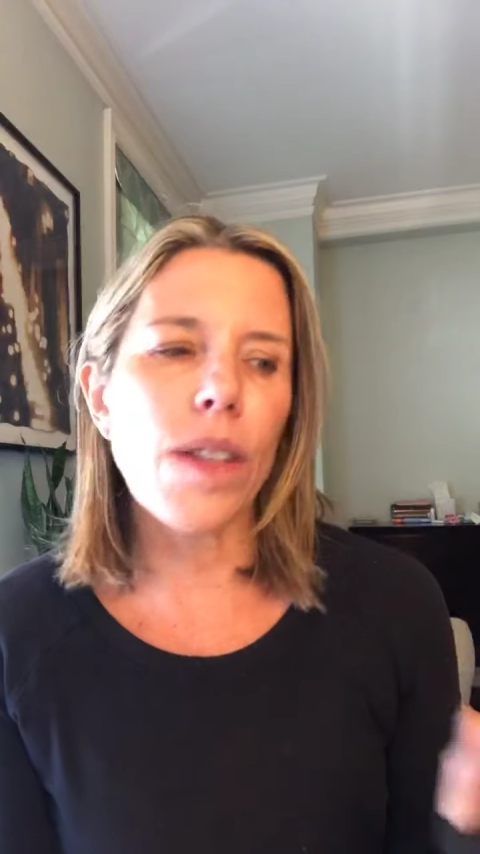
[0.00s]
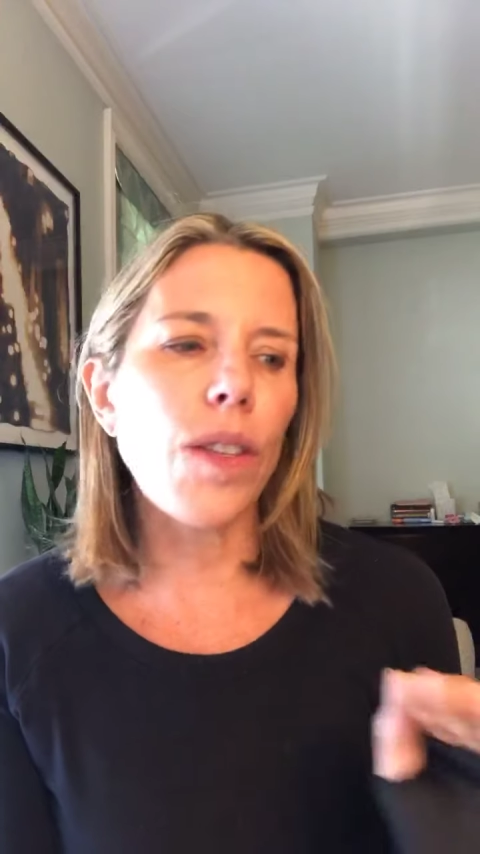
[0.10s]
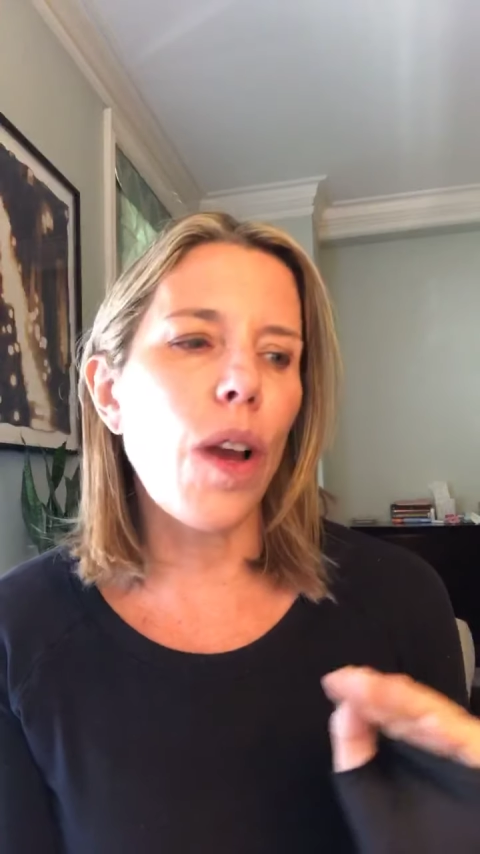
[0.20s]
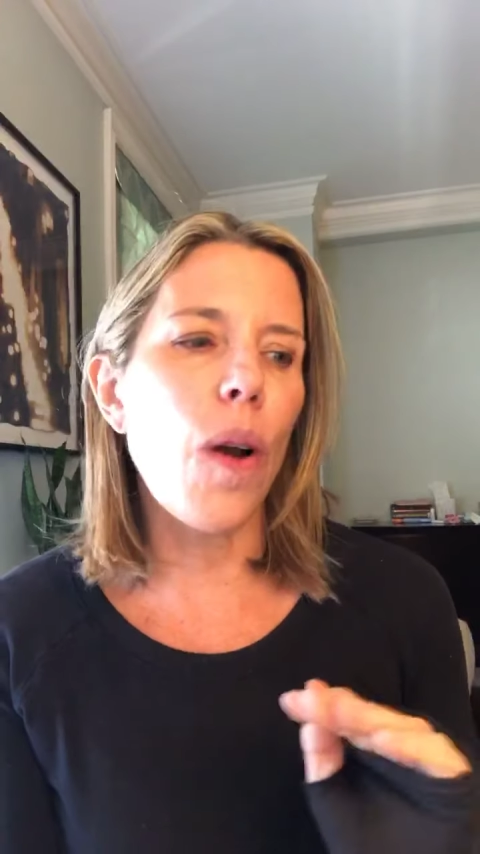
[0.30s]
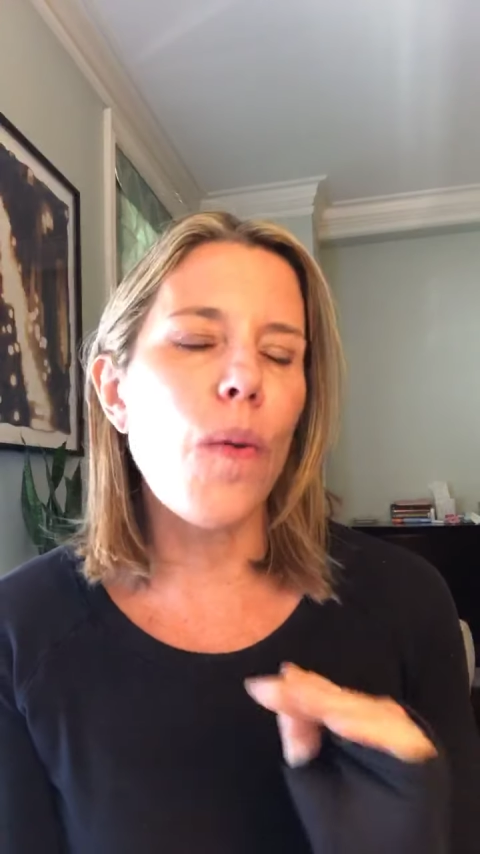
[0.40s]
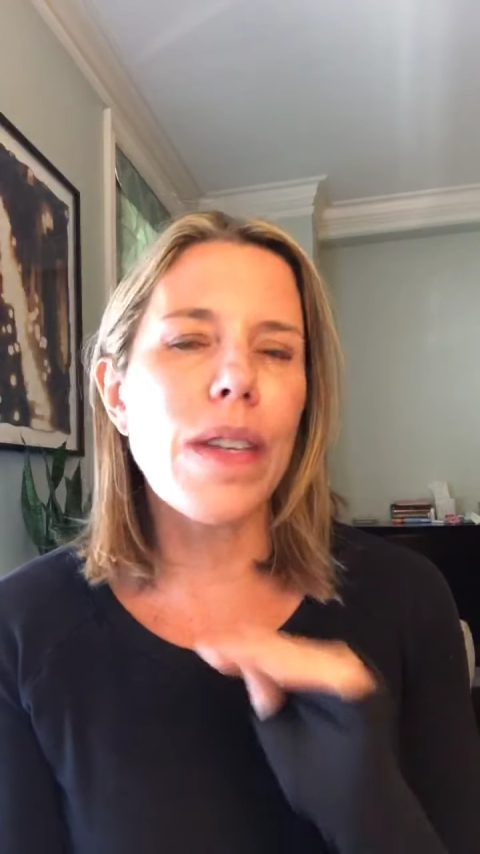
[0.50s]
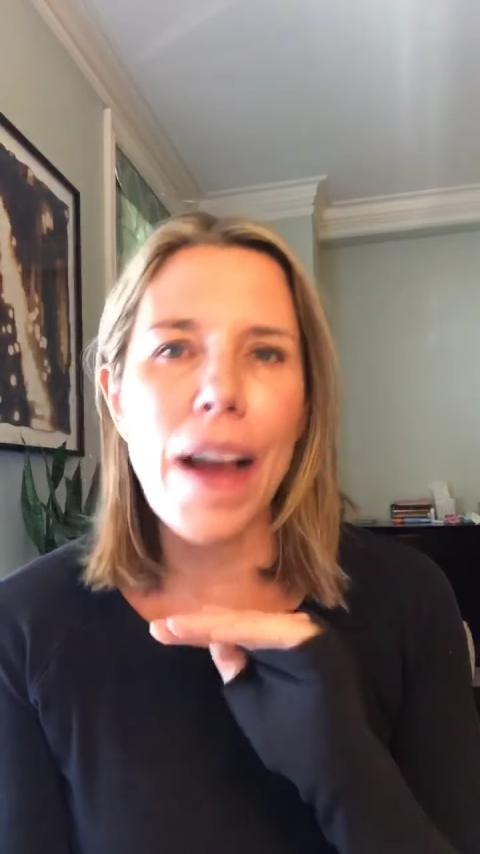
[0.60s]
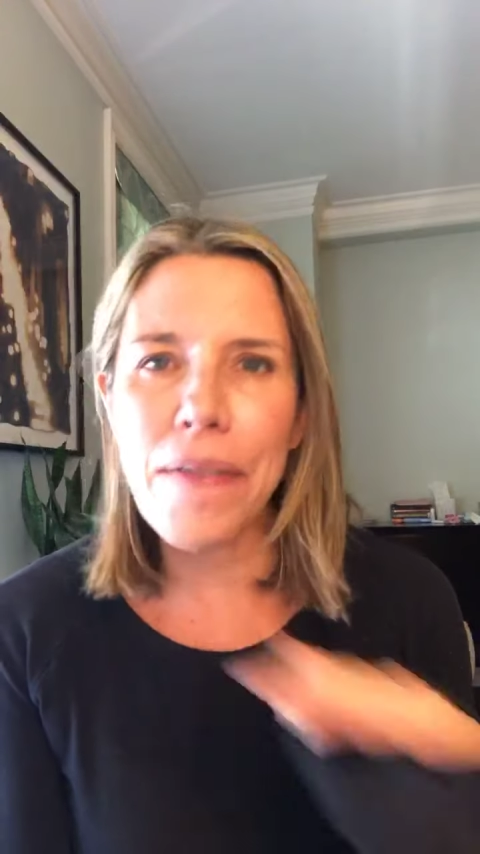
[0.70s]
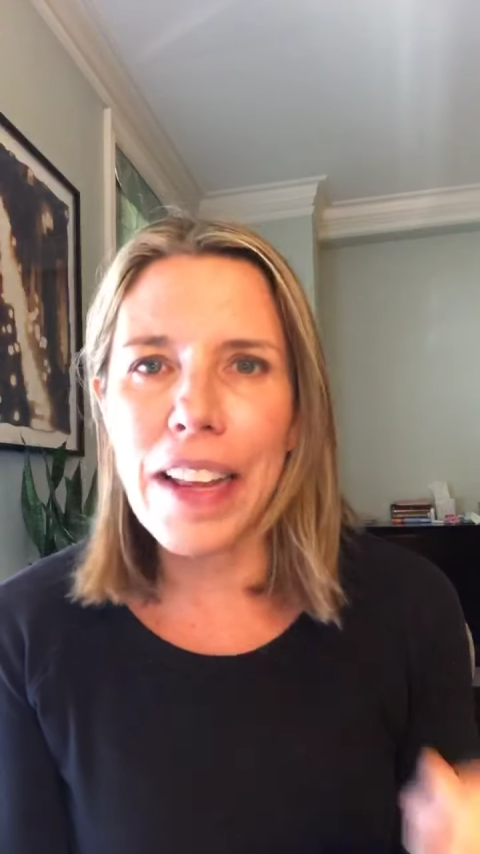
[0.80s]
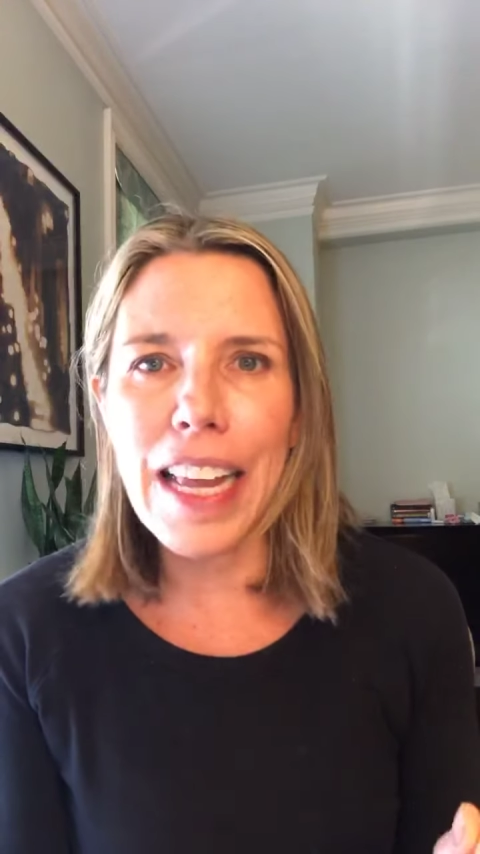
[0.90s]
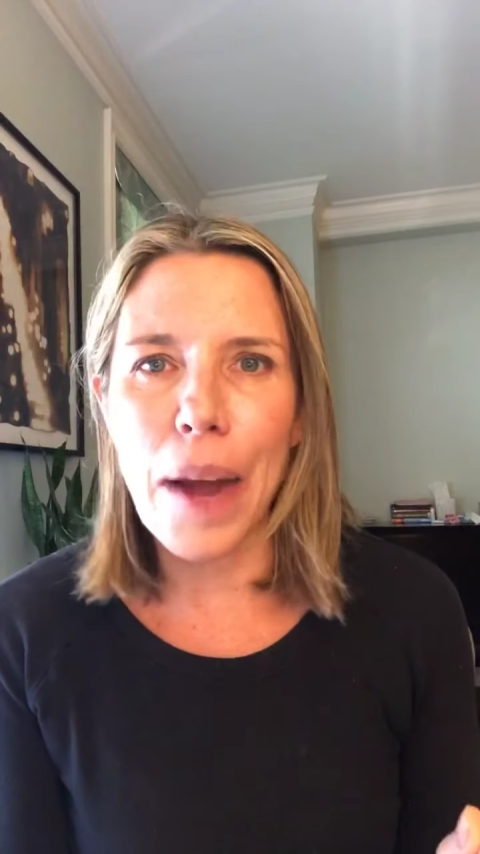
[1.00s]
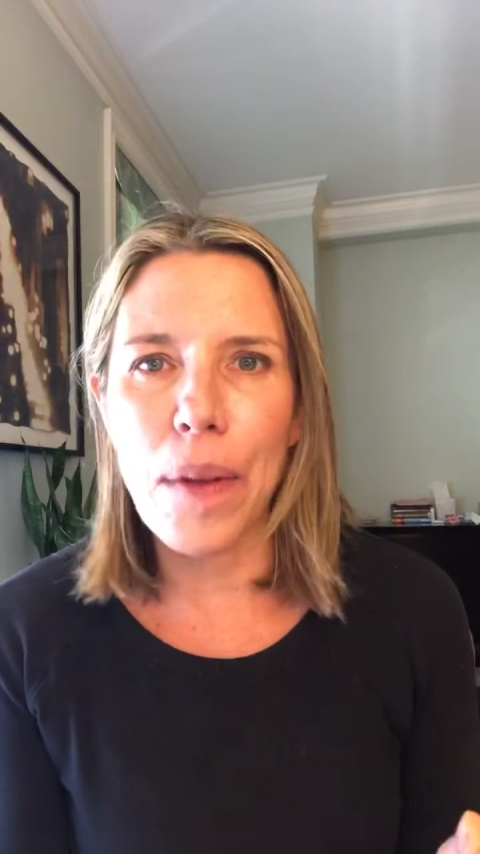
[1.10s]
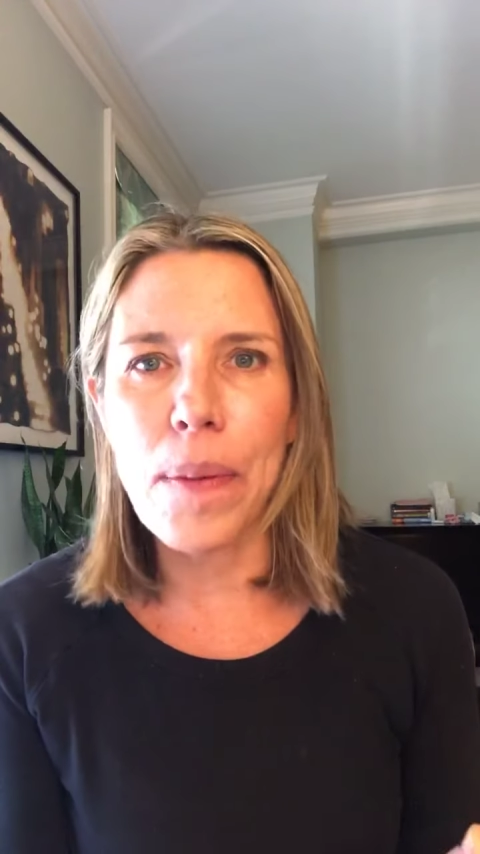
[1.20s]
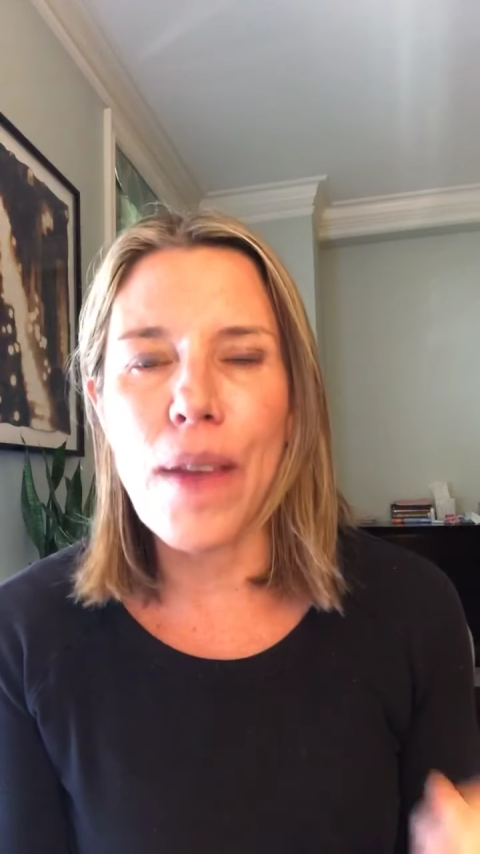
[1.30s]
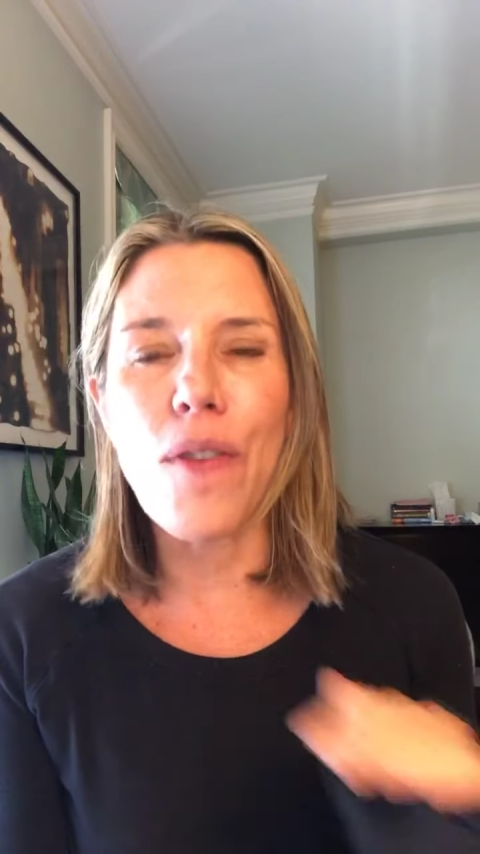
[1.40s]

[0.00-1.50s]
So definitely get with me